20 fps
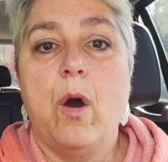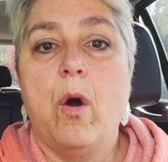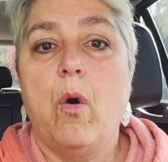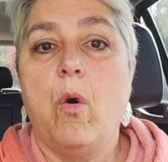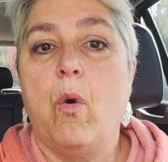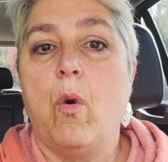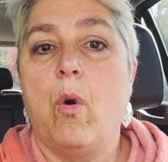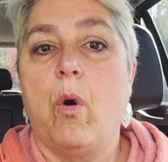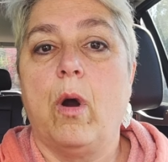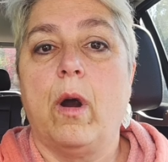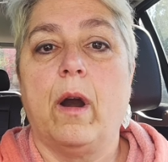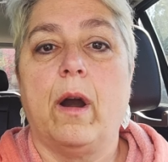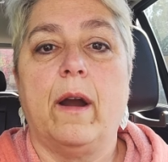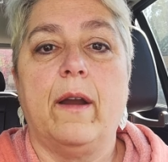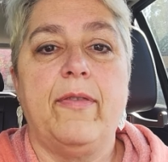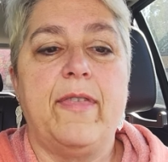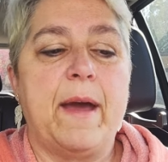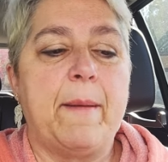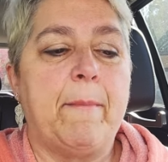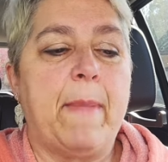
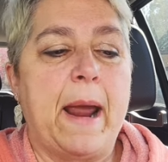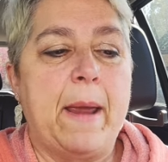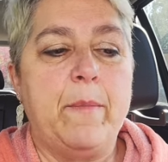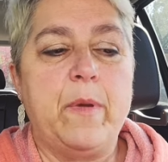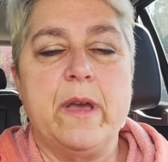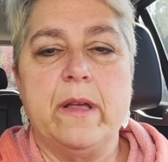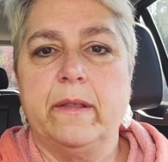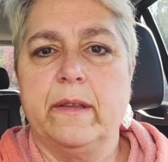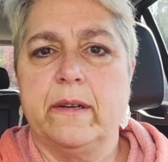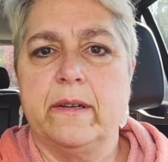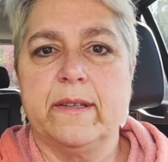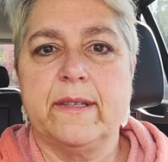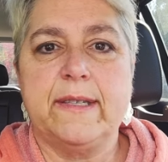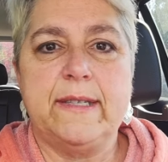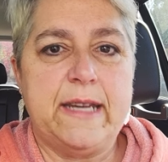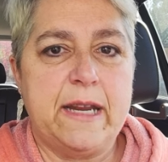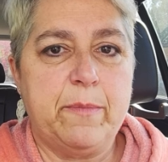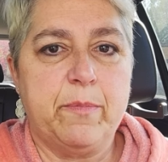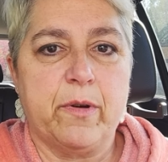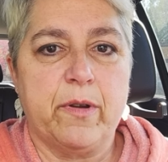or that might be a little
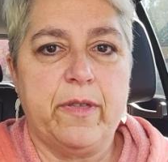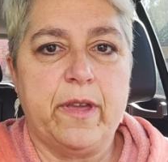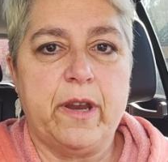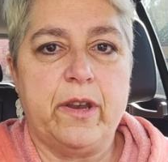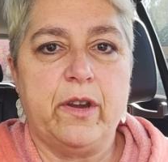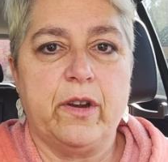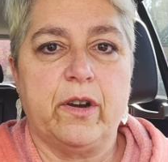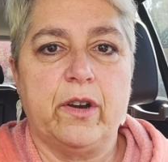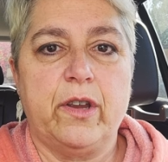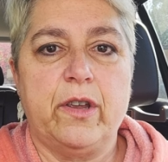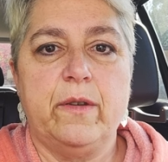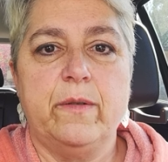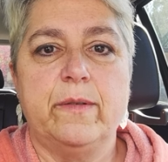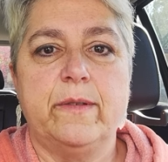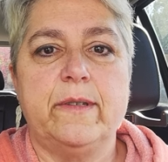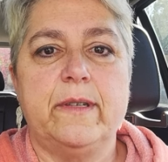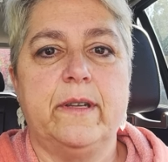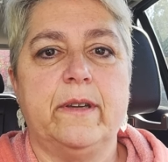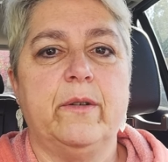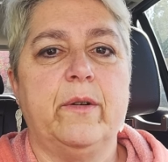steeper than you're
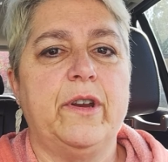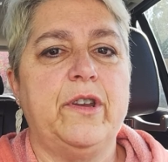used to,